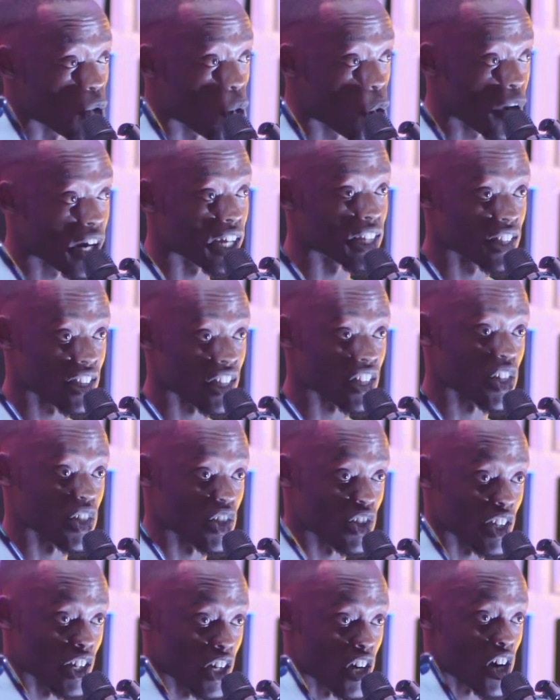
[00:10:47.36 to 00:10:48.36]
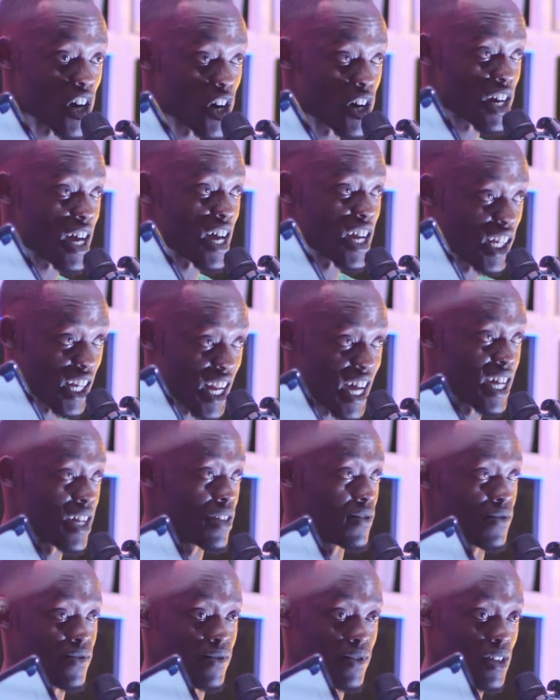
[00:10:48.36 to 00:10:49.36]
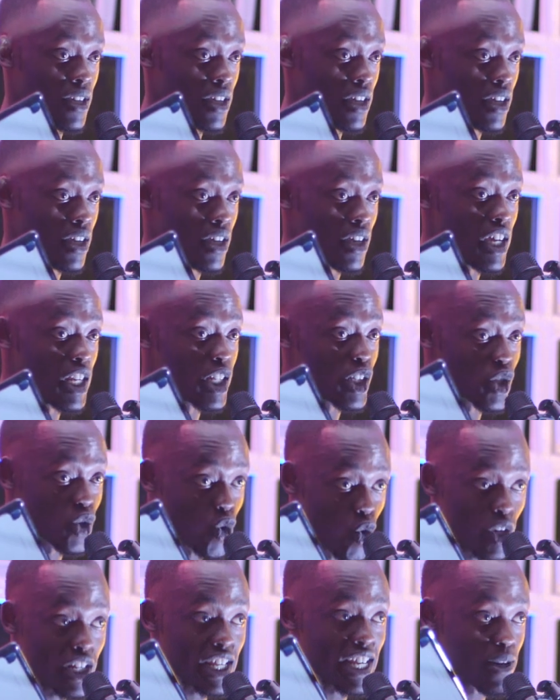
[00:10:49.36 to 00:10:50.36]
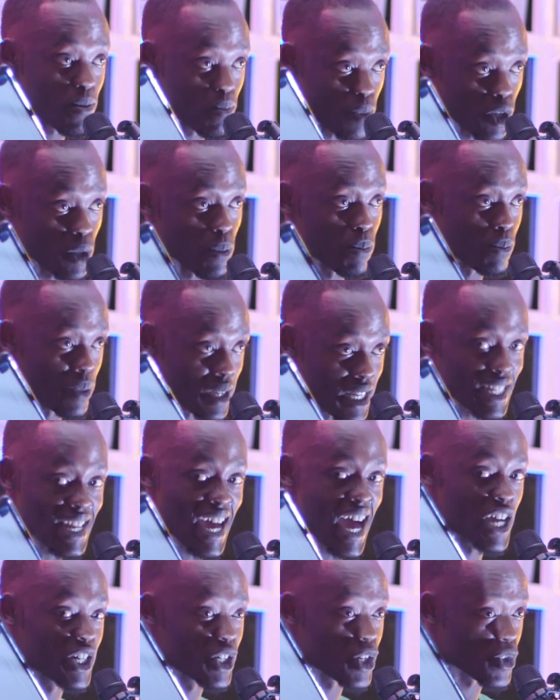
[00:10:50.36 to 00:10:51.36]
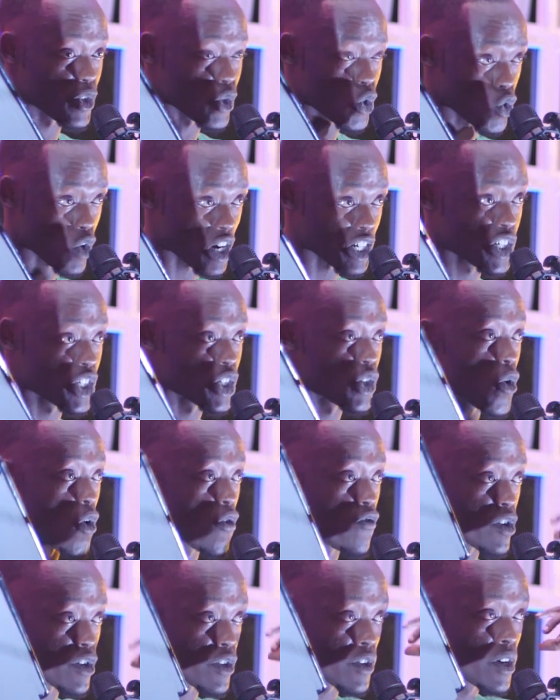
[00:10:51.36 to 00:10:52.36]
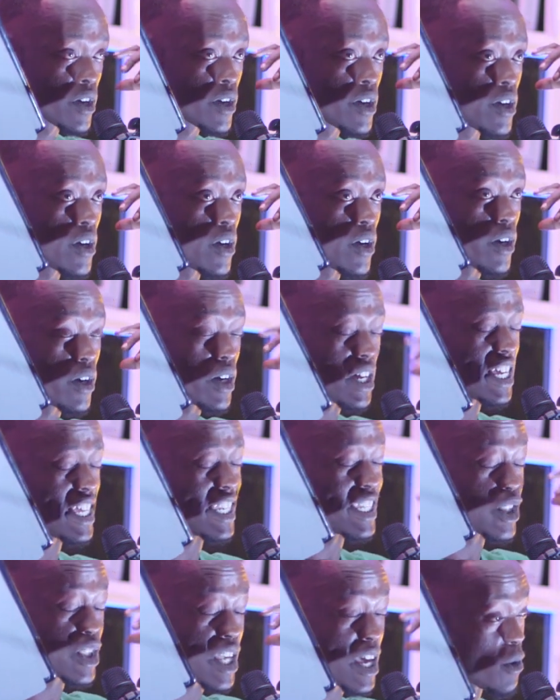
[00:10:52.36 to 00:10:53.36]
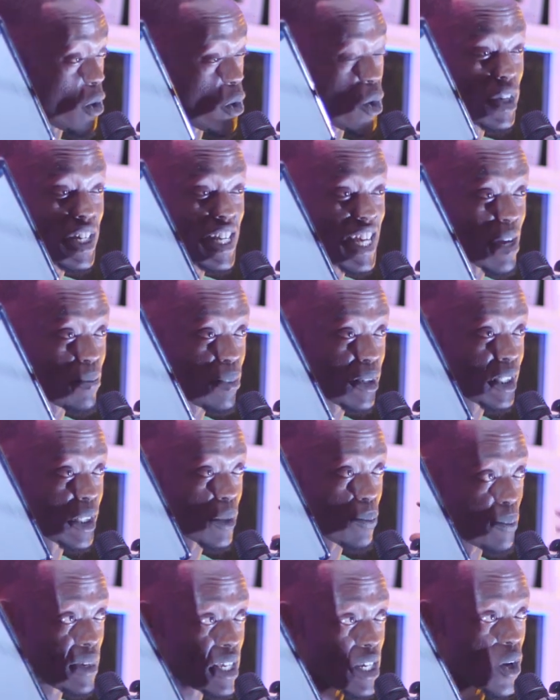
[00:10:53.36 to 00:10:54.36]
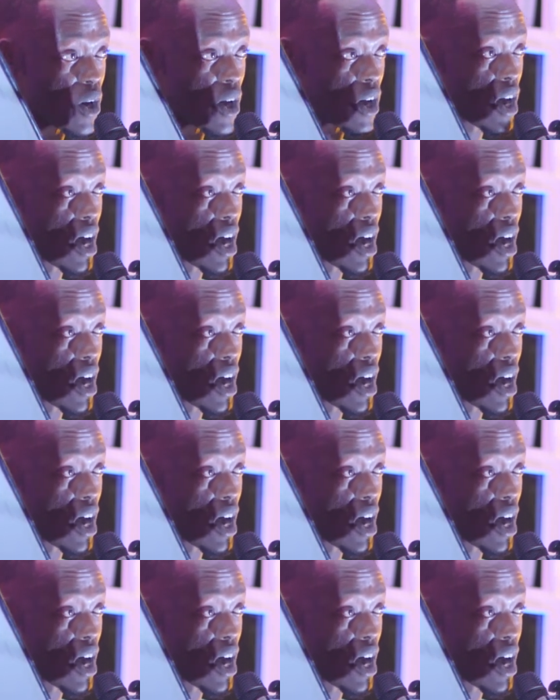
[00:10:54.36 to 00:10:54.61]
organ such as the heart alive. It is only able to beat under the crushing over, it is only able to beat